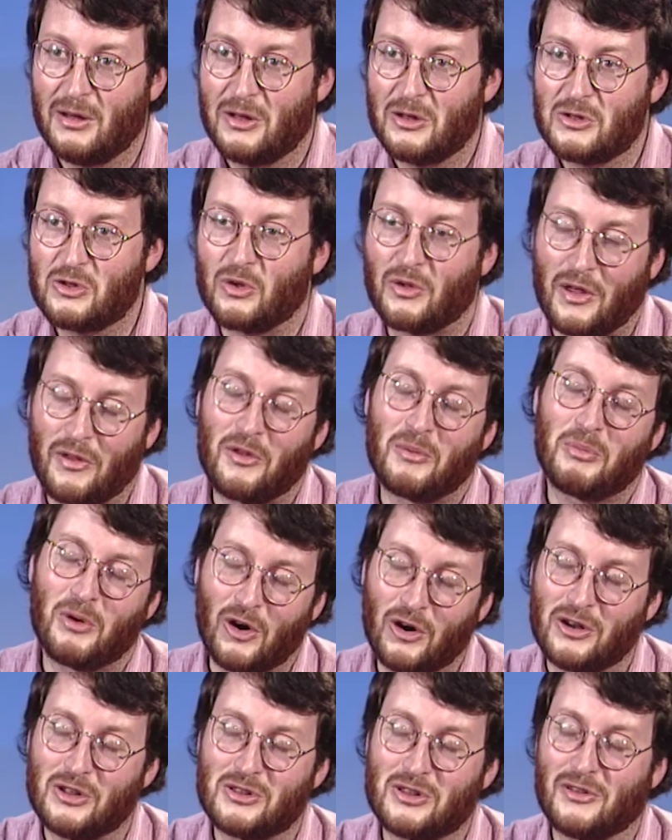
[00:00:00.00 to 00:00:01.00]
So then the
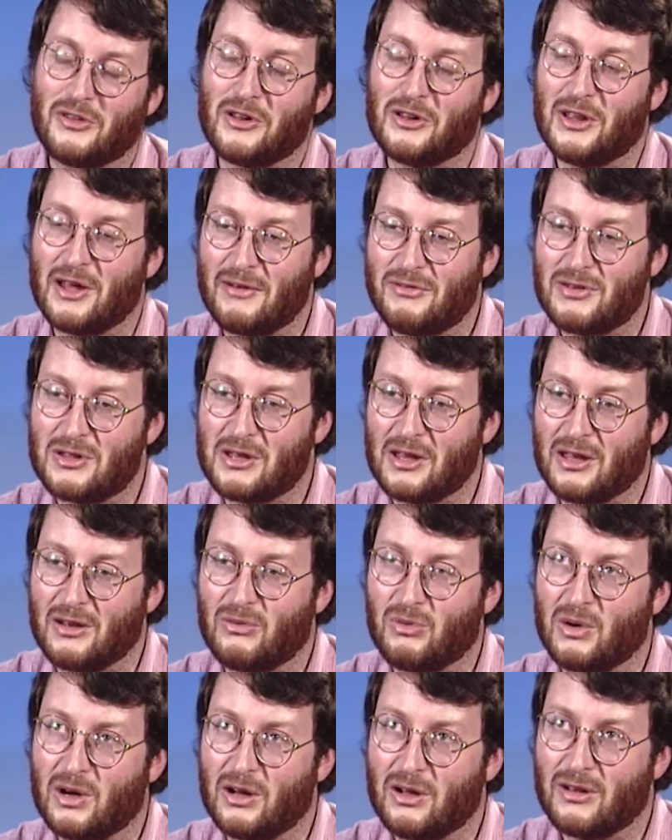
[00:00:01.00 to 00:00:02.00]
parties on the left said,
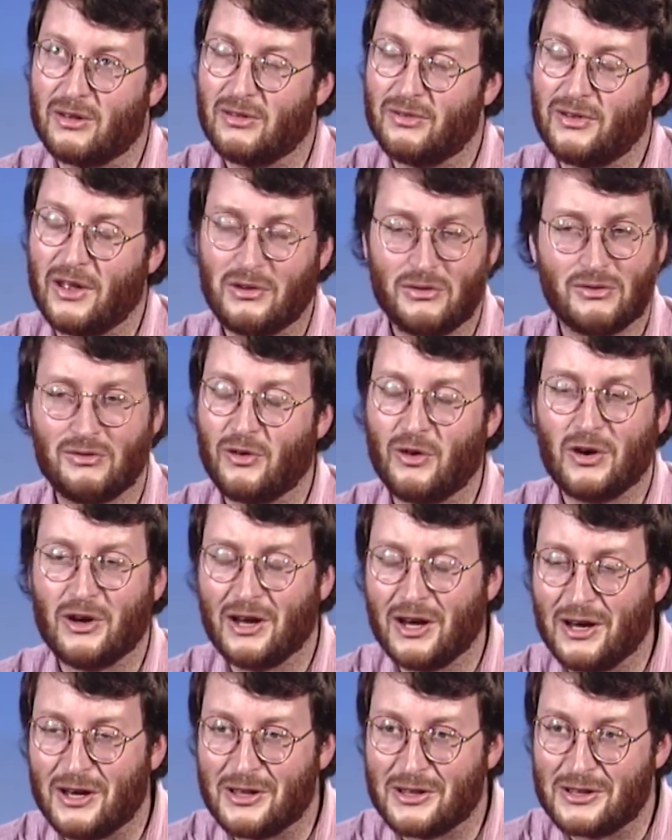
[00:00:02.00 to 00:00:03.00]
well, that's very
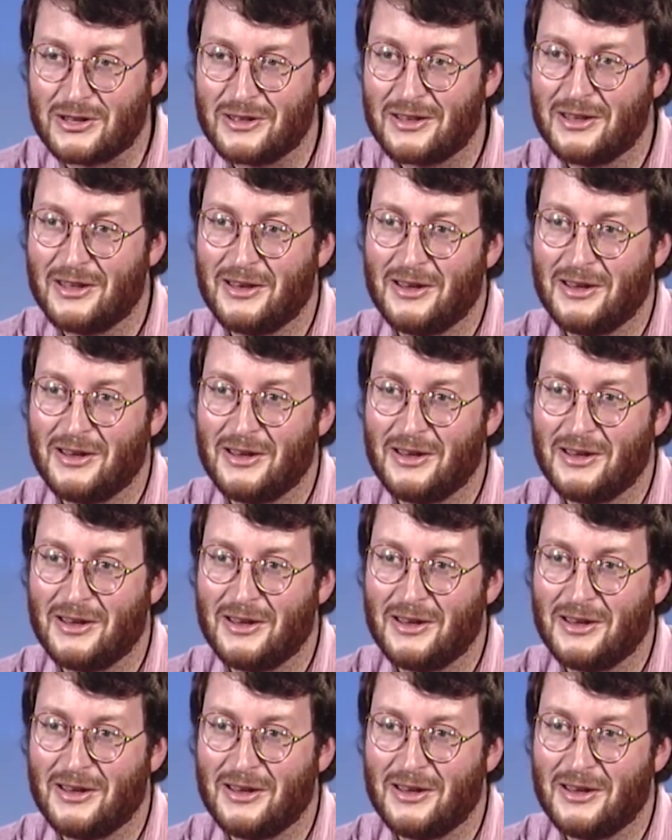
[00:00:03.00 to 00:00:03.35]
nice,